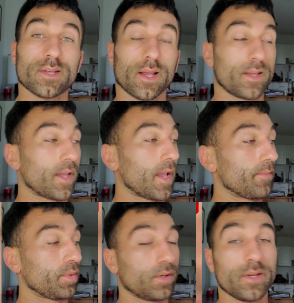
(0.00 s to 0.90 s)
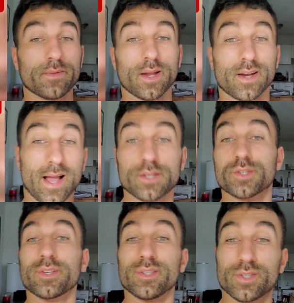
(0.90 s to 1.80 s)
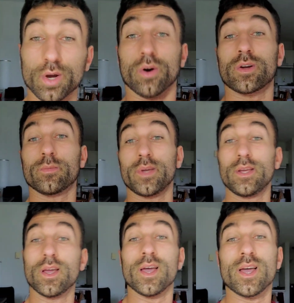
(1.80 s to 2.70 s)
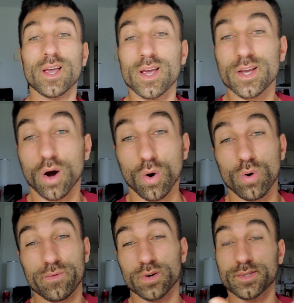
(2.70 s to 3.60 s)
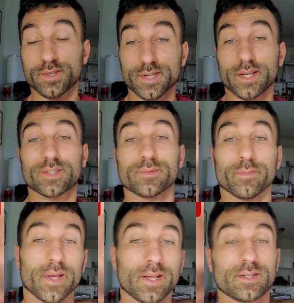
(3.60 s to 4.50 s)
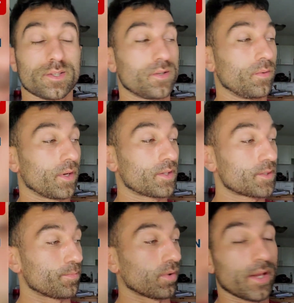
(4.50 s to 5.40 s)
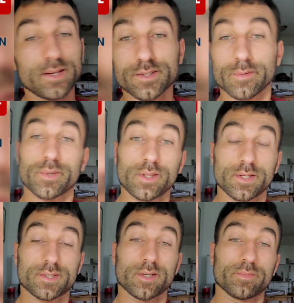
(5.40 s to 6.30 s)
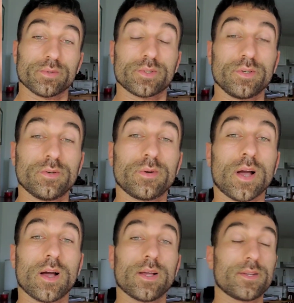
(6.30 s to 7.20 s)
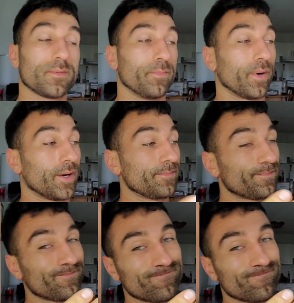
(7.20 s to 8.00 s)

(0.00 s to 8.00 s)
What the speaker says: I can't believe that it actually took me over 6 minutes to explain something this simple to you guys, but